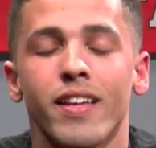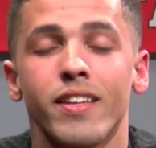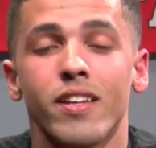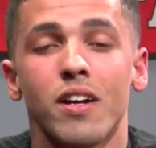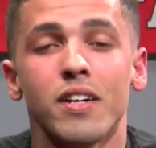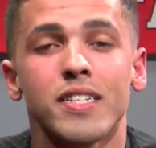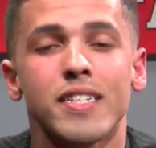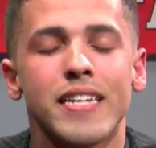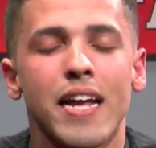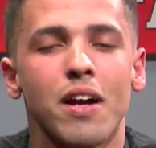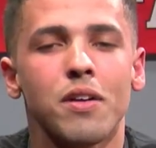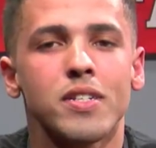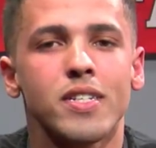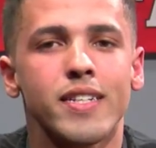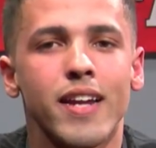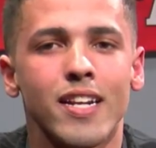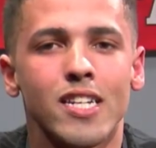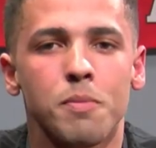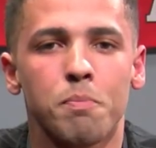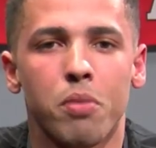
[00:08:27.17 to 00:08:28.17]
Youngstown
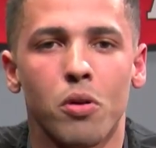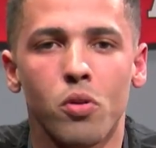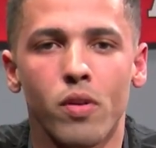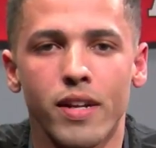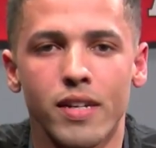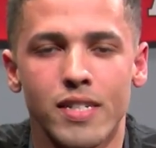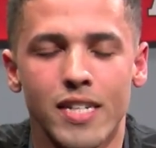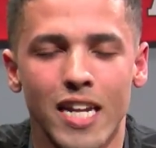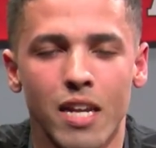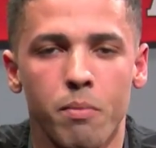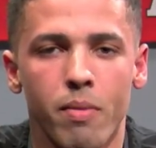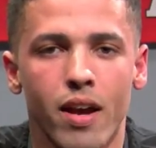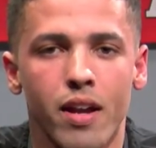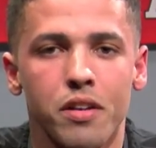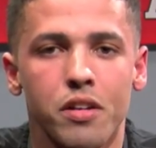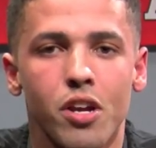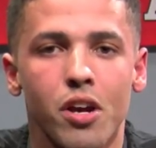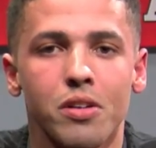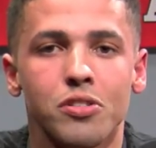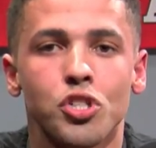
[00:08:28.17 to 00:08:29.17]
State's bowling team
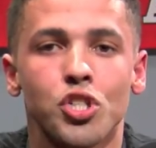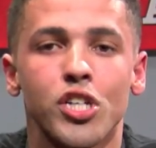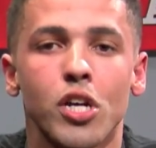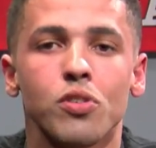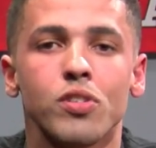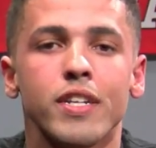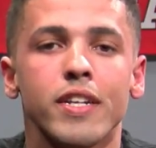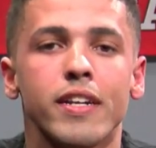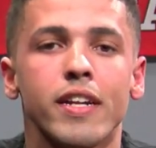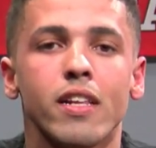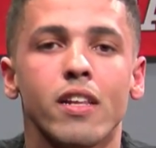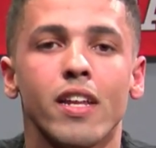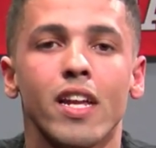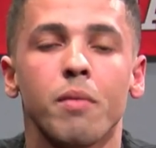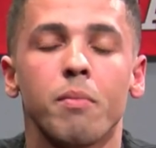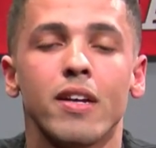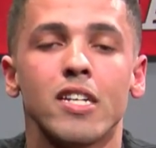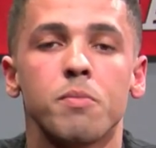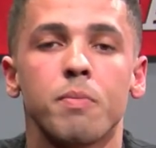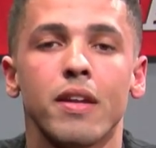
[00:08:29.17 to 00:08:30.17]
head coach Chelsea
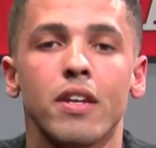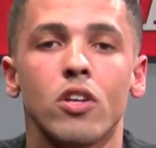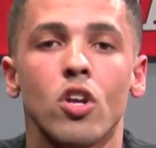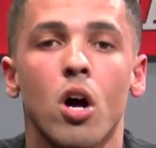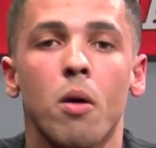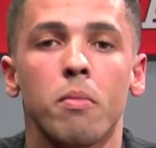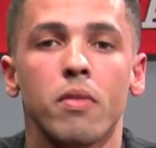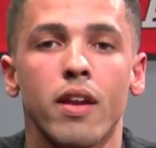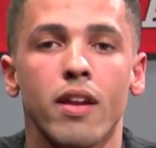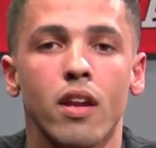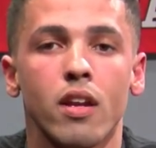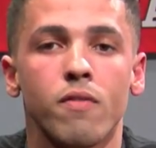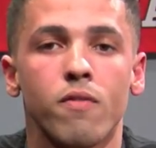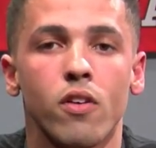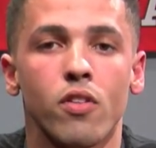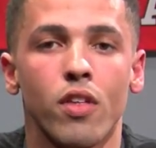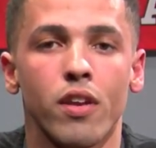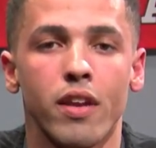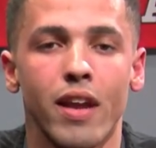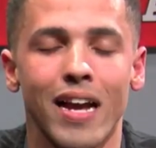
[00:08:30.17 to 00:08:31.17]
Gilliam has been nominated
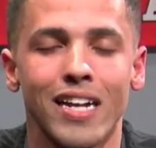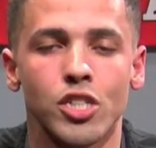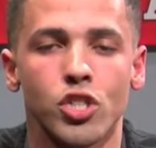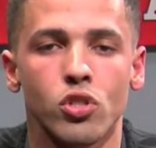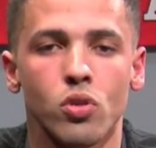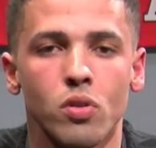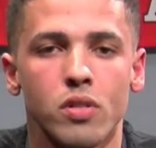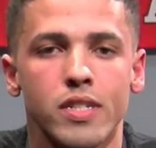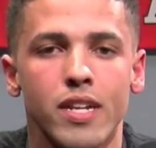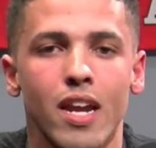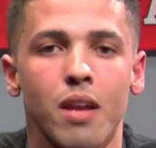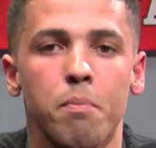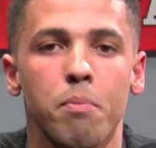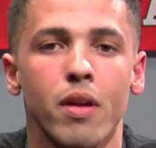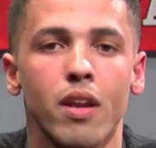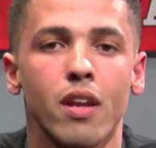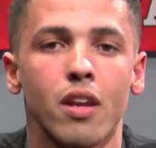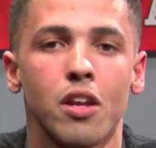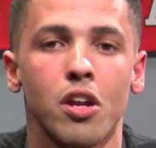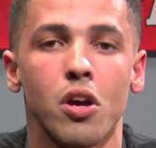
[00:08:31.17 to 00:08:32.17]
for the National Ten
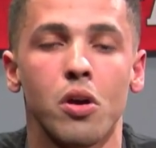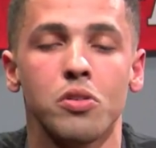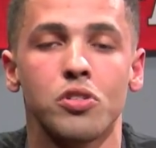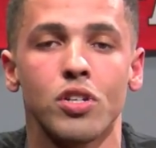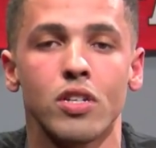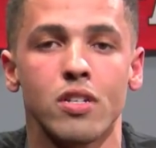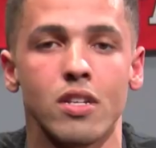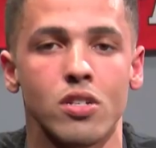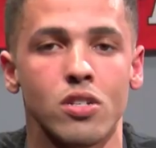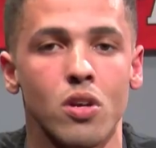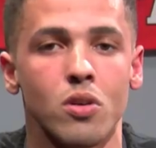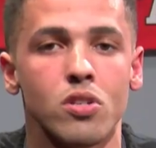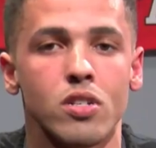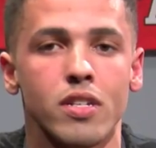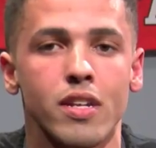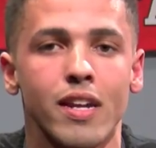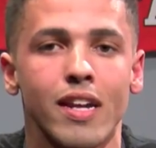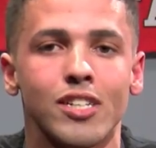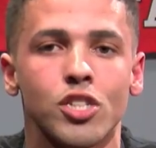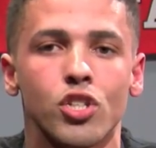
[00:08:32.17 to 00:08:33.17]
Pin Coaches
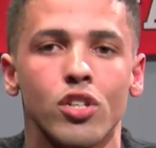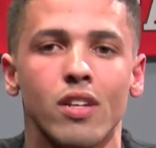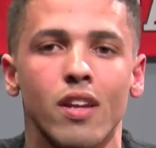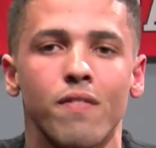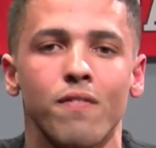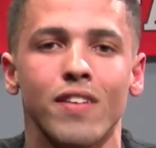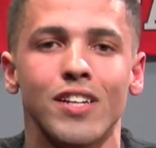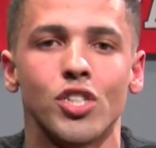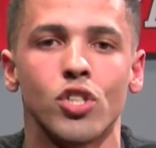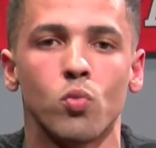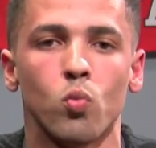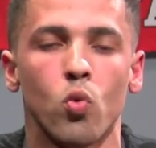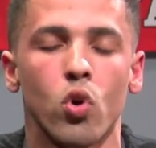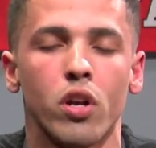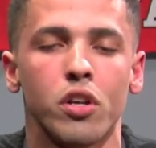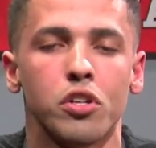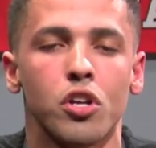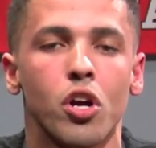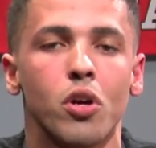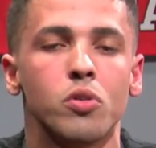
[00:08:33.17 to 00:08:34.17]
Association Division
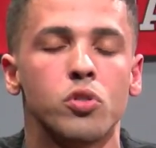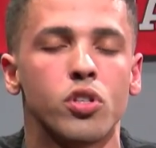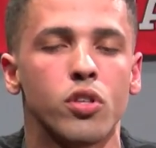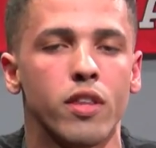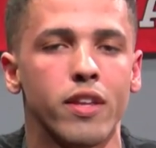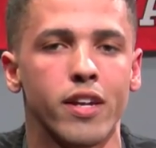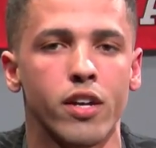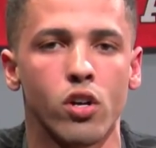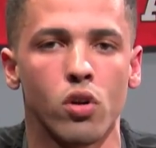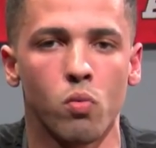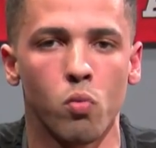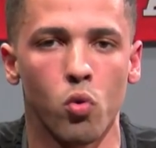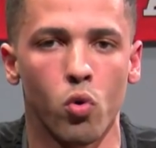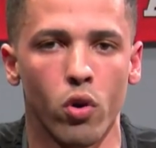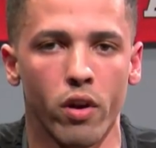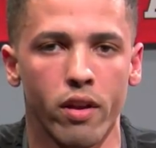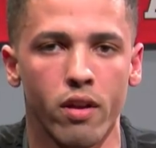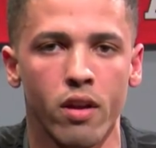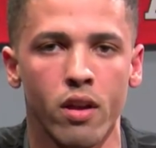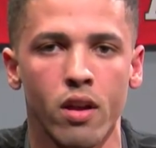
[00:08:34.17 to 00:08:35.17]
I Coach of the Year
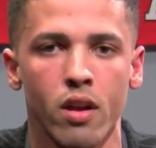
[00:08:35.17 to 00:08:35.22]
award.